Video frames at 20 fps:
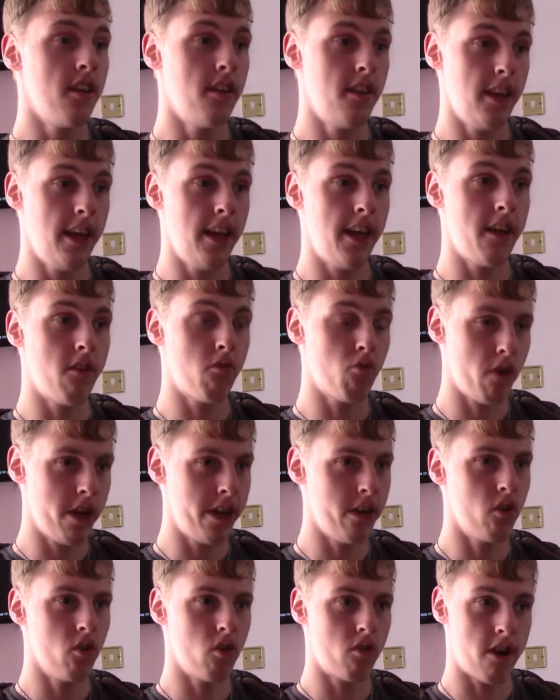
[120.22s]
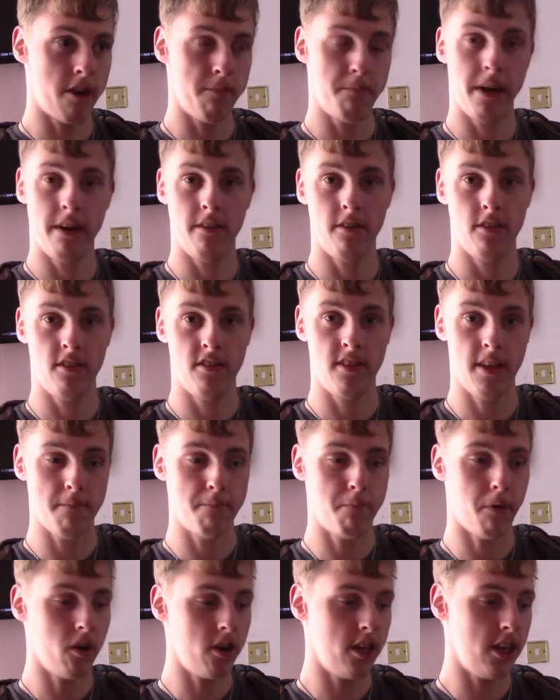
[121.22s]
the real grandparents. Their
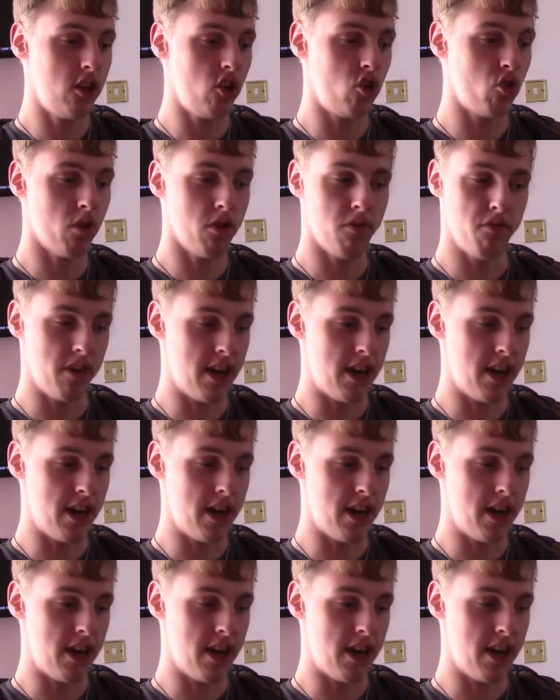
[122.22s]
bodies were